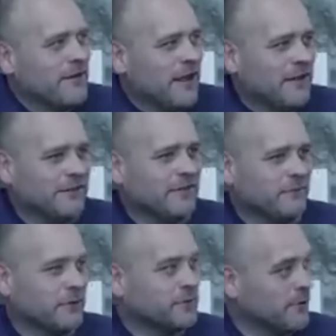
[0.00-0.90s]
And
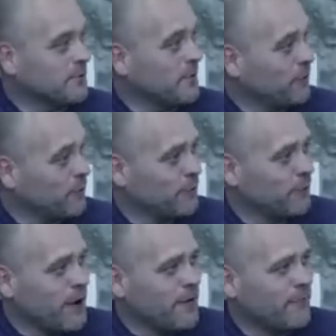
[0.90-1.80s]
Rosemary's my third
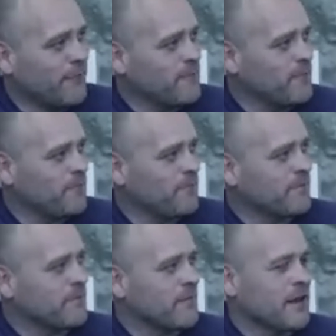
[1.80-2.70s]
wife.
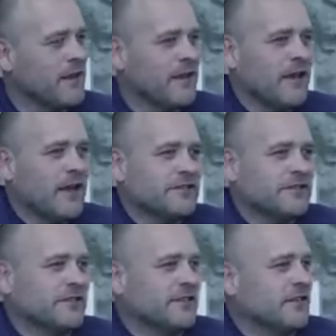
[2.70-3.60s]
And
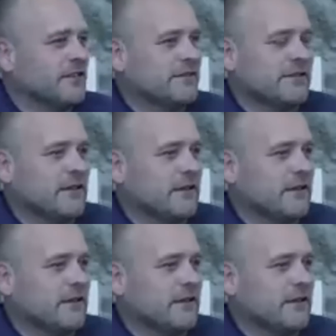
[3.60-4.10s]
she says,